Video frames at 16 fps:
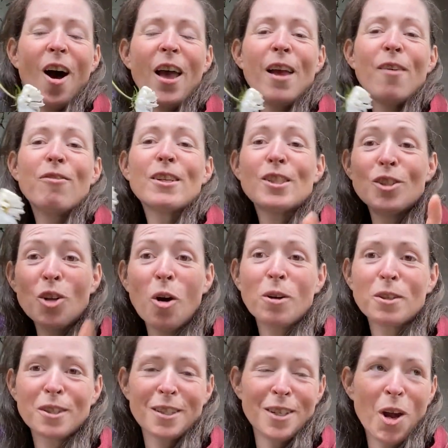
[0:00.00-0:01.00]
if it's
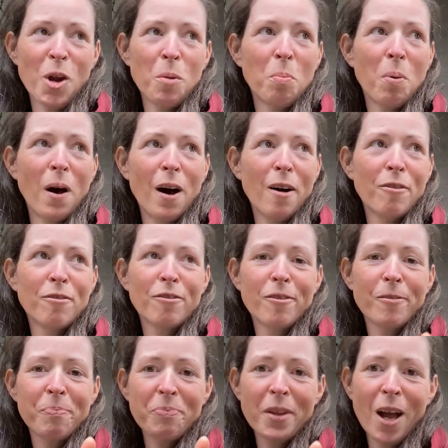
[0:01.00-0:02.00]
not Snow Puff,
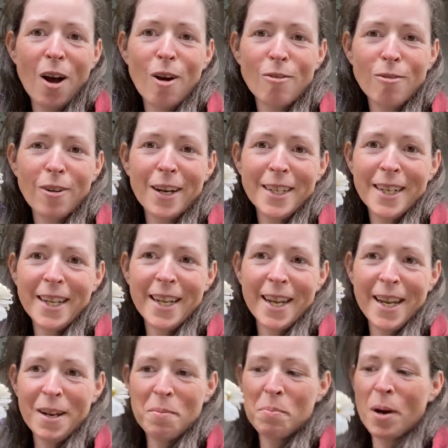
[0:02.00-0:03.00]
I'll write it
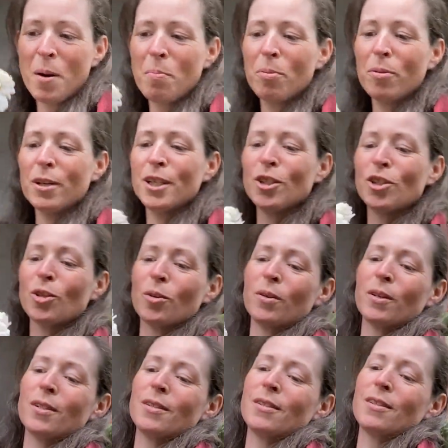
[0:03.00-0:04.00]
in, but I'm pretty sure
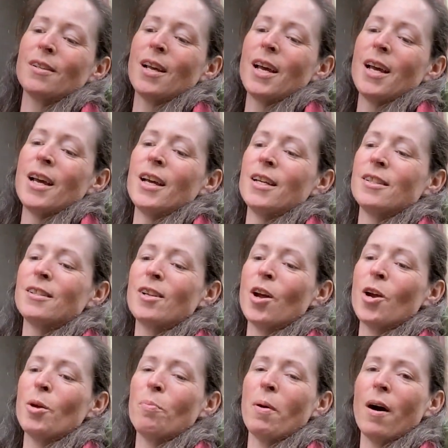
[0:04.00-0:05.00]
it's
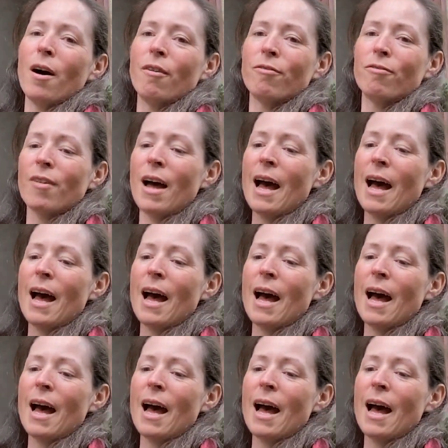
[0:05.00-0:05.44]
Snow Puff.